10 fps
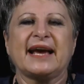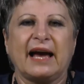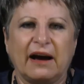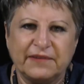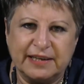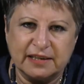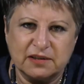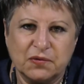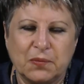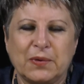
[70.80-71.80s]
a
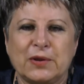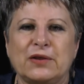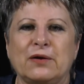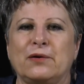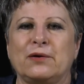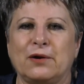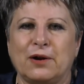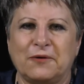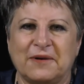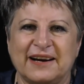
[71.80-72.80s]
covenant with
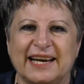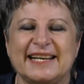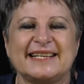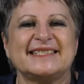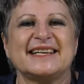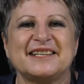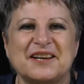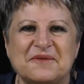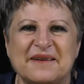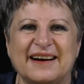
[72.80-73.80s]
Noah, and he said,
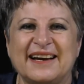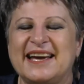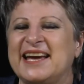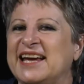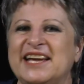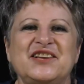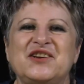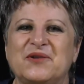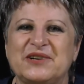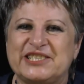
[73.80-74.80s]
Noah, in
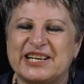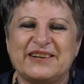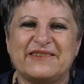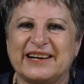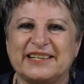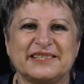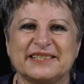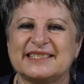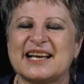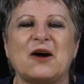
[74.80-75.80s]
your
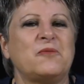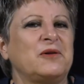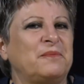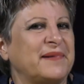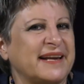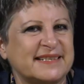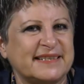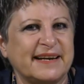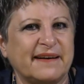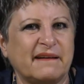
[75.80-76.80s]
generations, I will bless
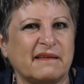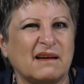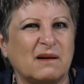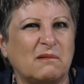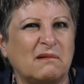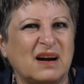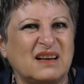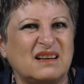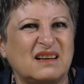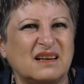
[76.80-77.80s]
the earth. What
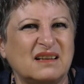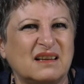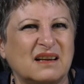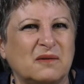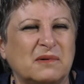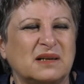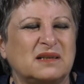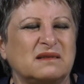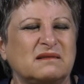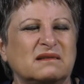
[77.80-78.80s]
did Noah
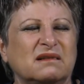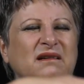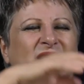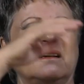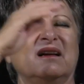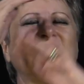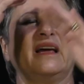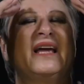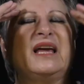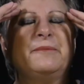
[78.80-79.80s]
do?
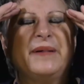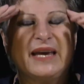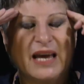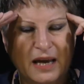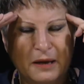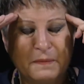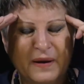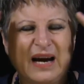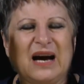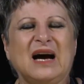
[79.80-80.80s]
He became
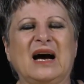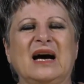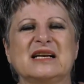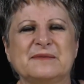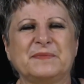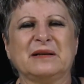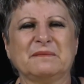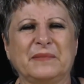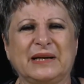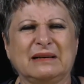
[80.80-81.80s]
a
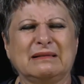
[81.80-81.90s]
husbandman.